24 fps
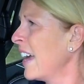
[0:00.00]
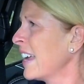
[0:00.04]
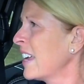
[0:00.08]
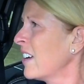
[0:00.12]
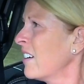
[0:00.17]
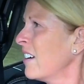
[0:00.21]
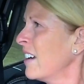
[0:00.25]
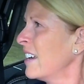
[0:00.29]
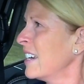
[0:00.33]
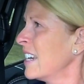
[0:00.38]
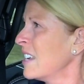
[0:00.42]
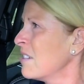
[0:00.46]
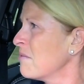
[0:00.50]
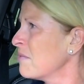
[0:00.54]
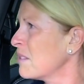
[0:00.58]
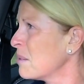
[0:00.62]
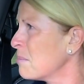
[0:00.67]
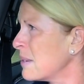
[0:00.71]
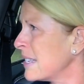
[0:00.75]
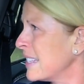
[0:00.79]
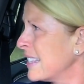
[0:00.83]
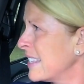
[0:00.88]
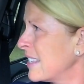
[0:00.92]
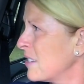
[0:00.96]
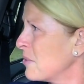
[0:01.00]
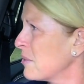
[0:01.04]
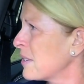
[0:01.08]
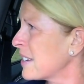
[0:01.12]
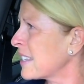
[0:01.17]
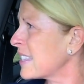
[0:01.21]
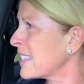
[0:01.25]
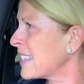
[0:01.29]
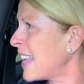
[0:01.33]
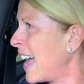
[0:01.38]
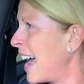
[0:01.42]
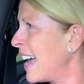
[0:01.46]
My cranium would be so
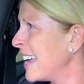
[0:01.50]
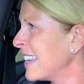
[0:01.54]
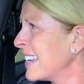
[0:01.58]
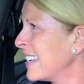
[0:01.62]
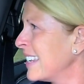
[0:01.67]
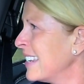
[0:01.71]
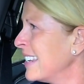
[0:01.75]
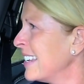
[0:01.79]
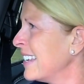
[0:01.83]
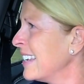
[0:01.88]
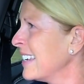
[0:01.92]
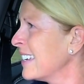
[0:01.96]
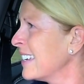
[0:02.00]
excited.